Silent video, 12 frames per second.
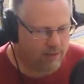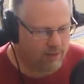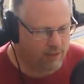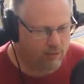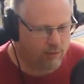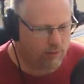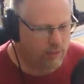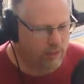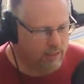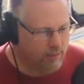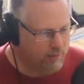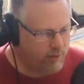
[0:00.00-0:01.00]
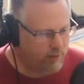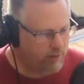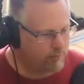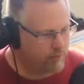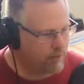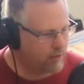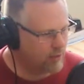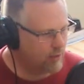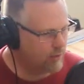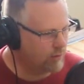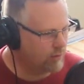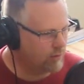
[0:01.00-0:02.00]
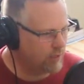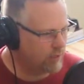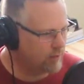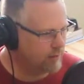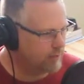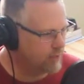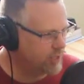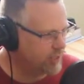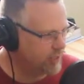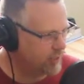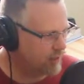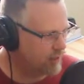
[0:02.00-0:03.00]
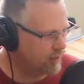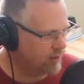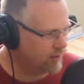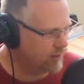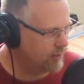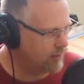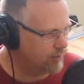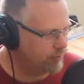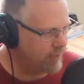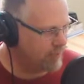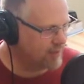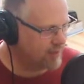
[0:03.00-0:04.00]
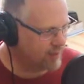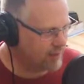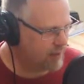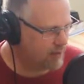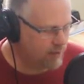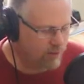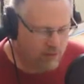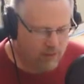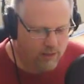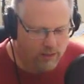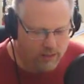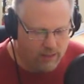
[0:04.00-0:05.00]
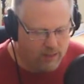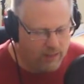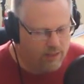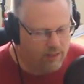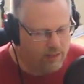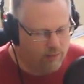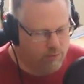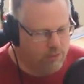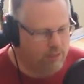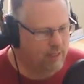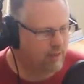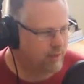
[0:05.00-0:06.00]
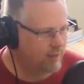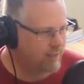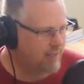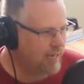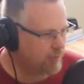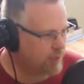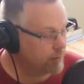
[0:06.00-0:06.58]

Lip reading: he would be up there coding, writing machine code and basic code, and he would sell you these apps.